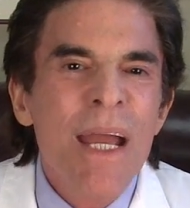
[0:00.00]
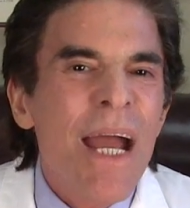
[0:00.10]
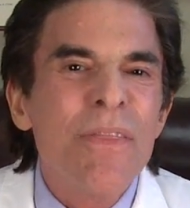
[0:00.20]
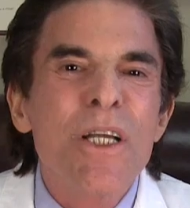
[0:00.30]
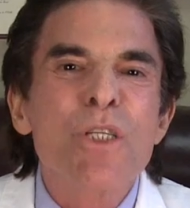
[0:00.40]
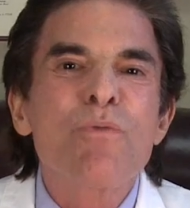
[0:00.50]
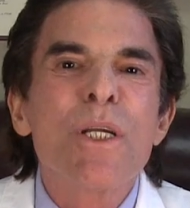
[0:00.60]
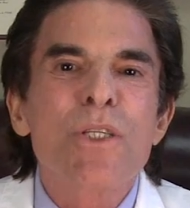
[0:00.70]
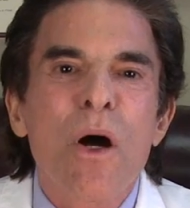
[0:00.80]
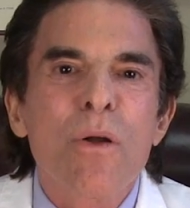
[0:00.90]
And this
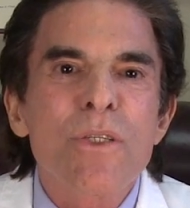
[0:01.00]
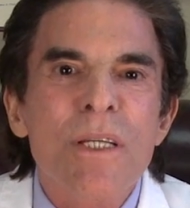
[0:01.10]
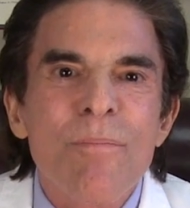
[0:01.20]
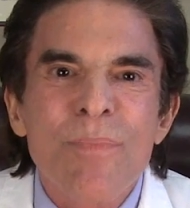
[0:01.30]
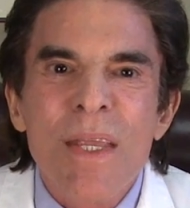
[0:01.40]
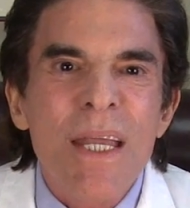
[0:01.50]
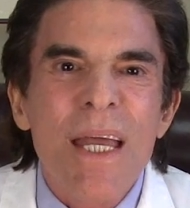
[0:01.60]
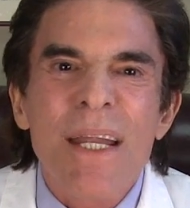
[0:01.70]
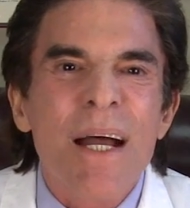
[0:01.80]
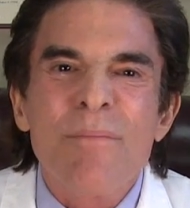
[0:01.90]
results
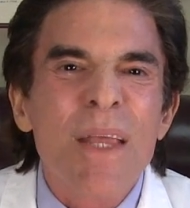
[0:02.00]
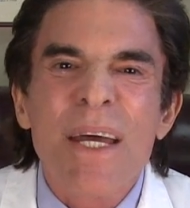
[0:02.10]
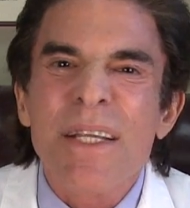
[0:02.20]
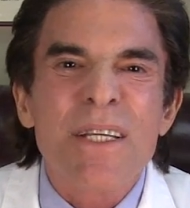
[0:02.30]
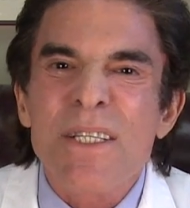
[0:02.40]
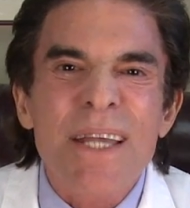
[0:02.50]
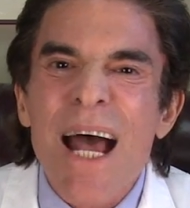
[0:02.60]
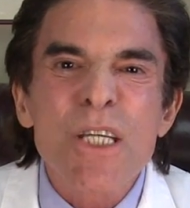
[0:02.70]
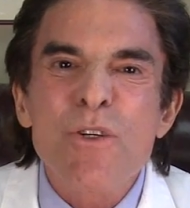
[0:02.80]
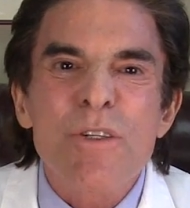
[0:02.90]
in a
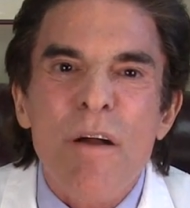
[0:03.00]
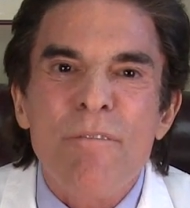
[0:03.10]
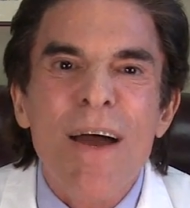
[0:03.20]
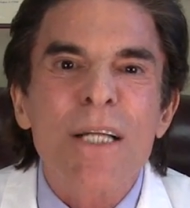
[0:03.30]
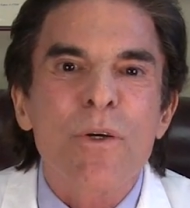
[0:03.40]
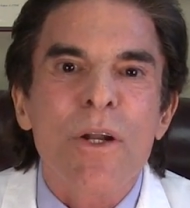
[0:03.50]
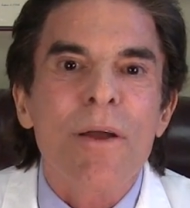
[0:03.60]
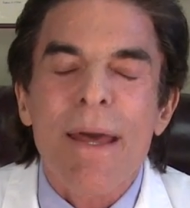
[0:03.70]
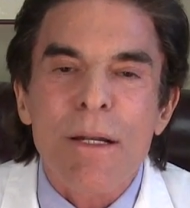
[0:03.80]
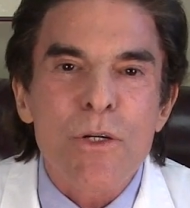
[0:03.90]
disastrous effect on our
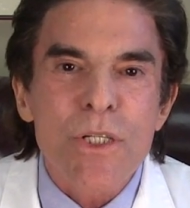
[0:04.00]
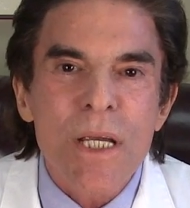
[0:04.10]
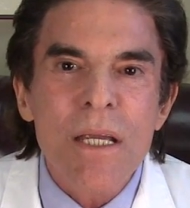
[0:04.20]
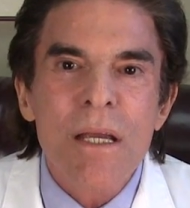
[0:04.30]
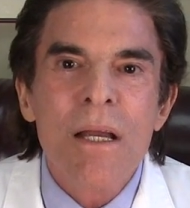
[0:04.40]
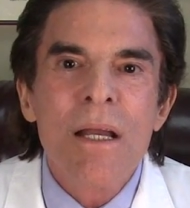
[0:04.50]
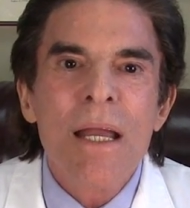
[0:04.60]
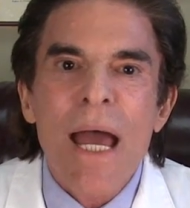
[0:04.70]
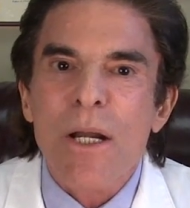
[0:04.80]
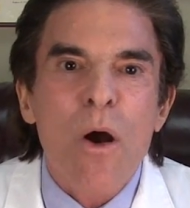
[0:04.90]
energy
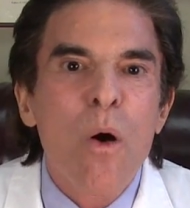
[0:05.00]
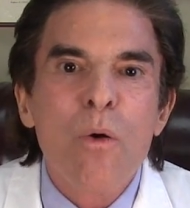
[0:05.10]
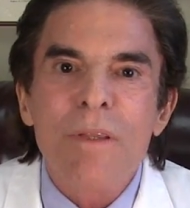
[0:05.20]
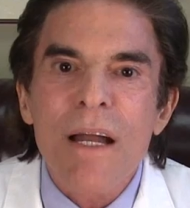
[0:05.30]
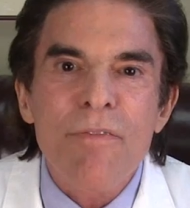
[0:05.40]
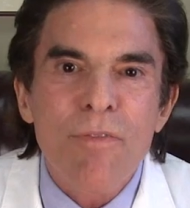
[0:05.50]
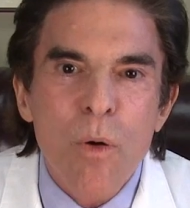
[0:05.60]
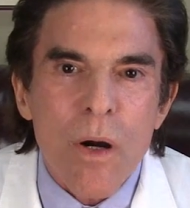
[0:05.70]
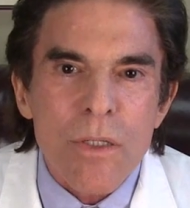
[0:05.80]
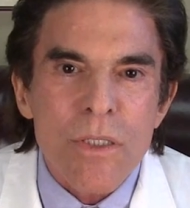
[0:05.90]
and our whole life
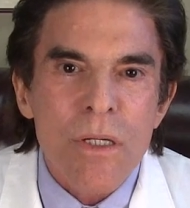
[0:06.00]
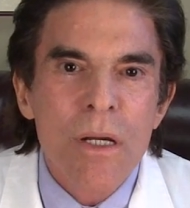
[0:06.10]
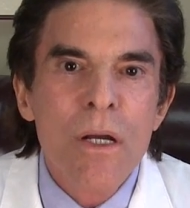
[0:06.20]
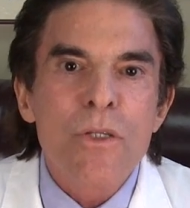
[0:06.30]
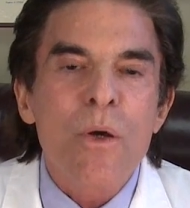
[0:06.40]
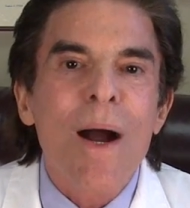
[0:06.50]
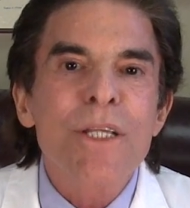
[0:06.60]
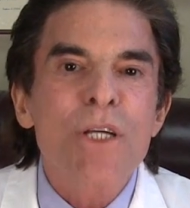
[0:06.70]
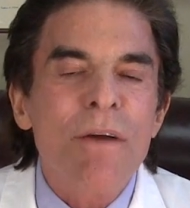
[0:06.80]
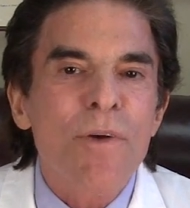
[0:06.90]
force. So I
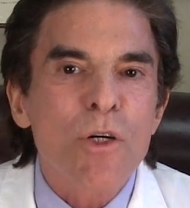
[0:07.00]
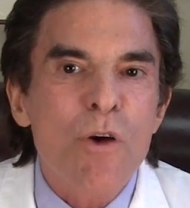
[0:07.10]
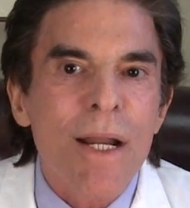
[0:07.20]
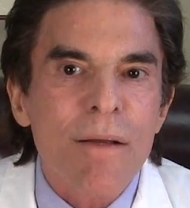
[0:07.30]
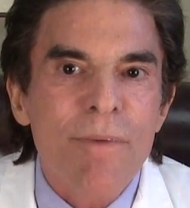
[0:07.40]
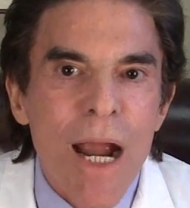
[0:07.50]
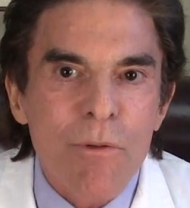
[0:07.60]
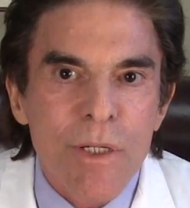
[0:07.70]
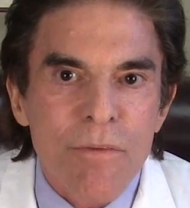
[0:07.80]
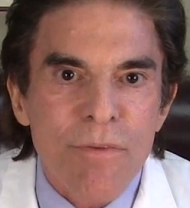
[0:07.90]
check for chronic
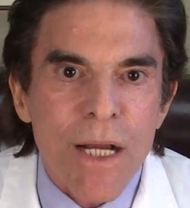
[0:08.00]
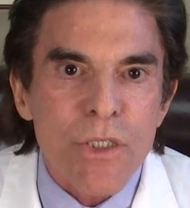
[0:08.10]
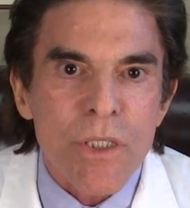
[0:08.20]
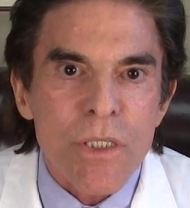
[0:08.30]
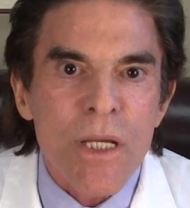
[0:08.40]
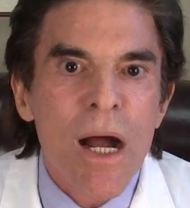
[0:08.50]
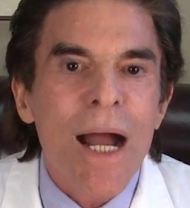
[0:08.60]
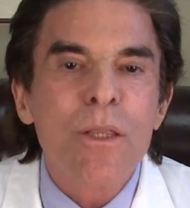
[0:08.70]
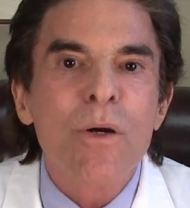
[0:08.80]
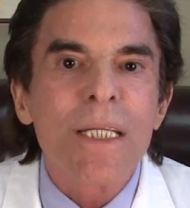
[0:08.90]
viral infections.
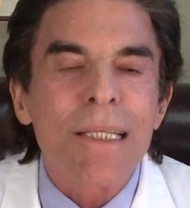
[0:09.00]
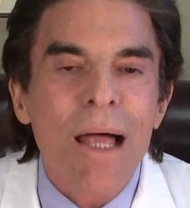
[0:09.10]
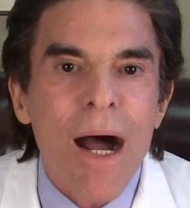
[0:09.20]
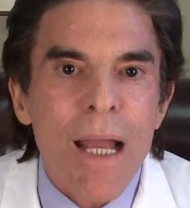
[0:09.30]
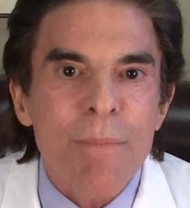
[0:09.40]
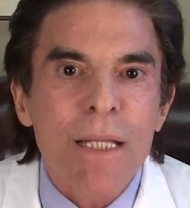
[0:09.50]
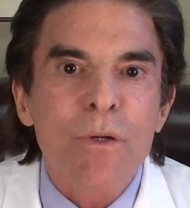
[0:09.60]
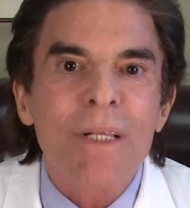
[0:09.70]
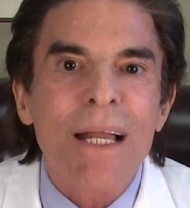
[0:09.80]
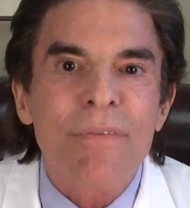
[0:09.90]
I look at Lyme. I
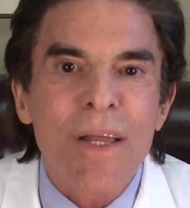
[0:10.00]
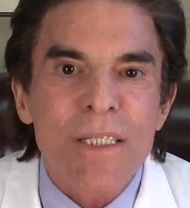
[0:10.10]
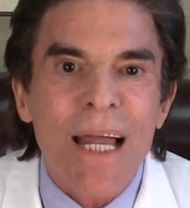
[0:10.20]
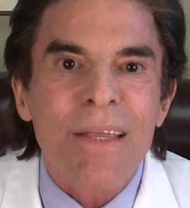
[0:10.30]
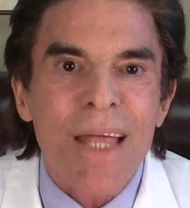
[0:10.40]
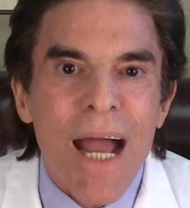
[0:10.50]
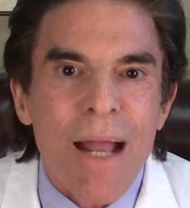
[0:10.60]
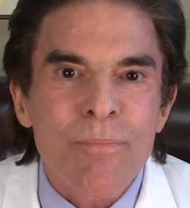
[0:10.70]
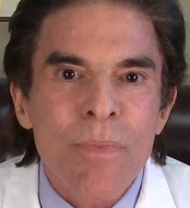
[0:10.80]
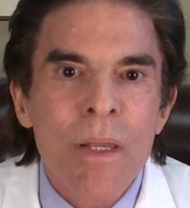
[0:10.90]
look like things like that.